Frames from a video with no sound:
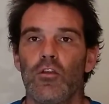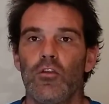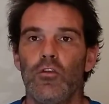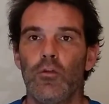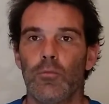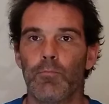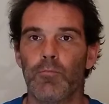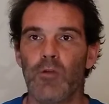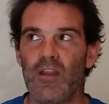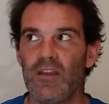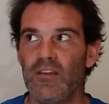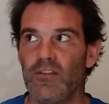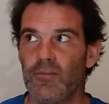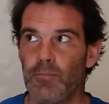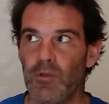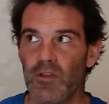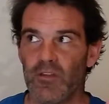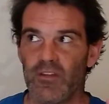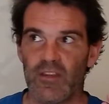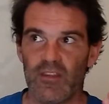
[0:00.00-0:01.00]
Your brain is
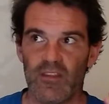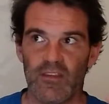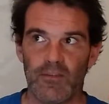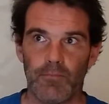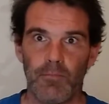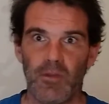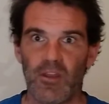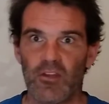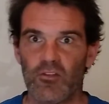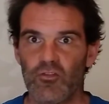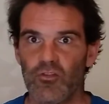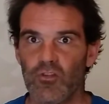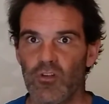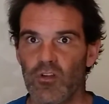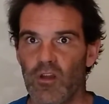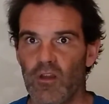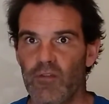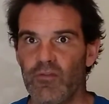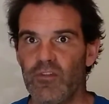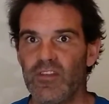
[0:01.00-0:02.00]
building this
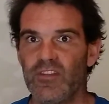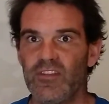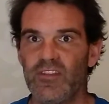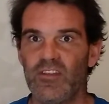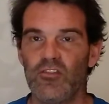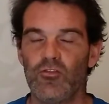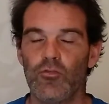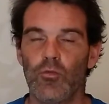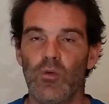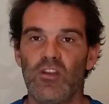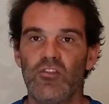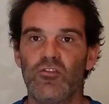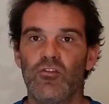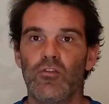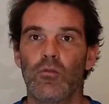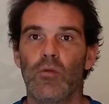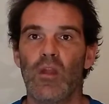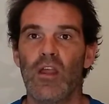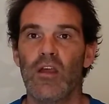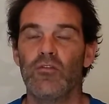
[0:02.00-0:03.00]
picture of the
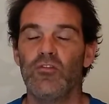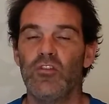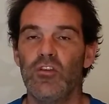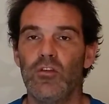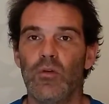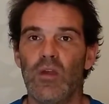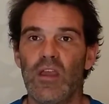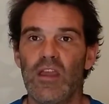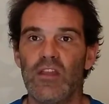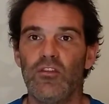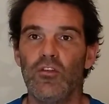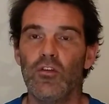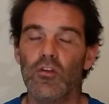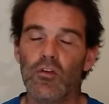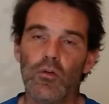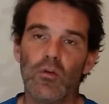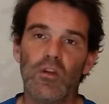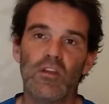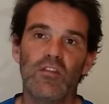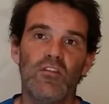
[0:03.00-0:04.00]
situation around you, and you're
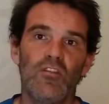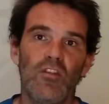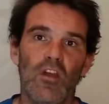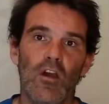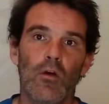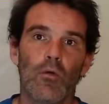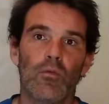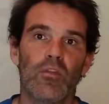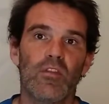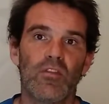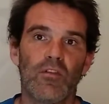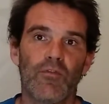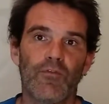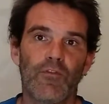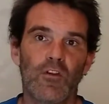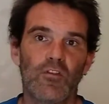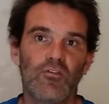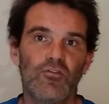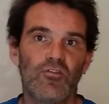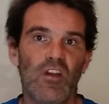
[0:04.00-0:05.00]
going to know that the
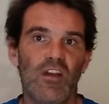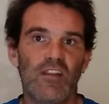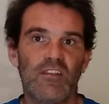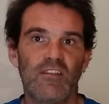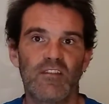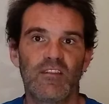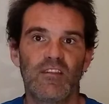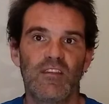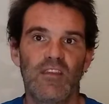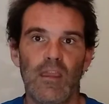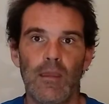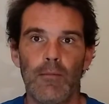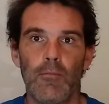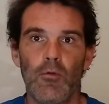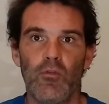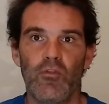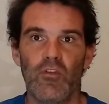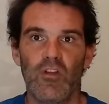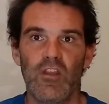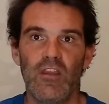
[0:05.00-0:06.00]
first shots came
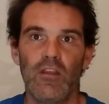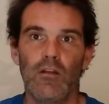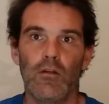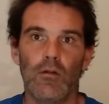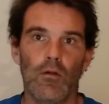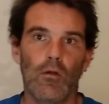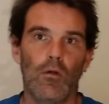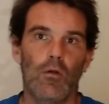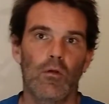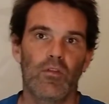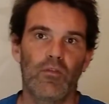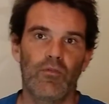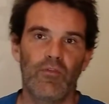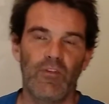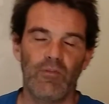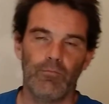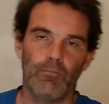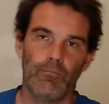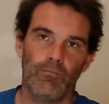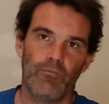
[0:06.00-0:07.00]
over here, or the
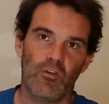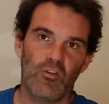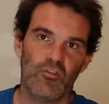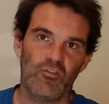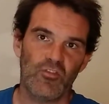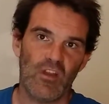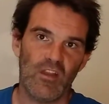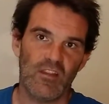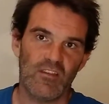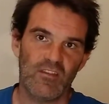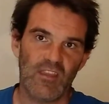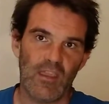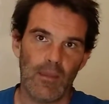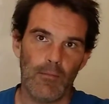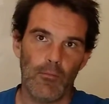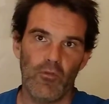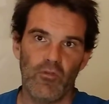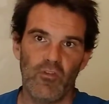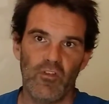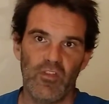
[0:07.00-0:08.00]
first shots
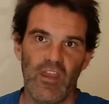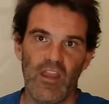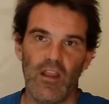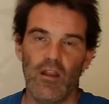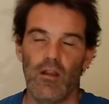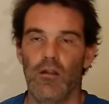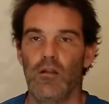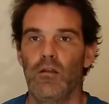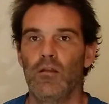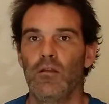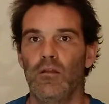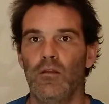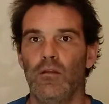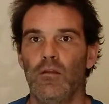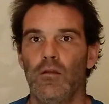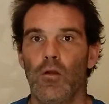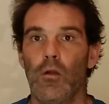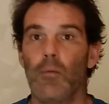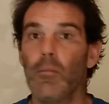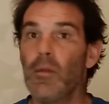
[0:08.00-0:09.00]
came over there,
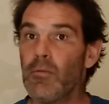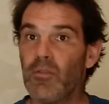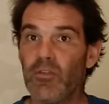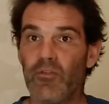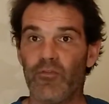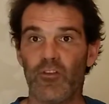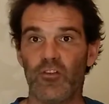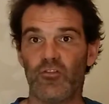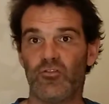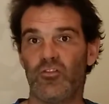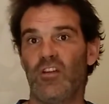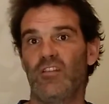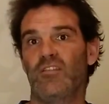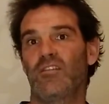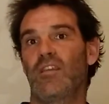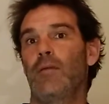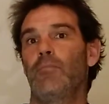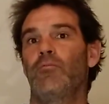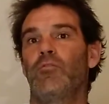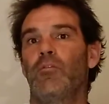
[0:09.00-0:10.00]
or maybe the first shots
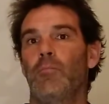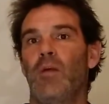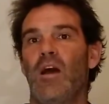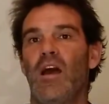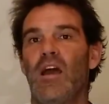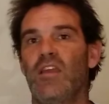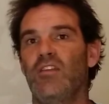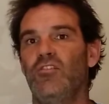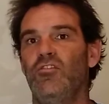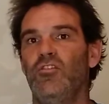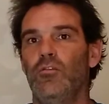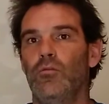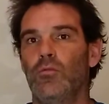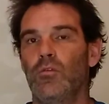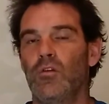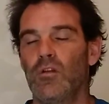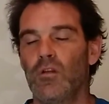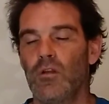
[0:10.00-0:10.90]
came from behind you,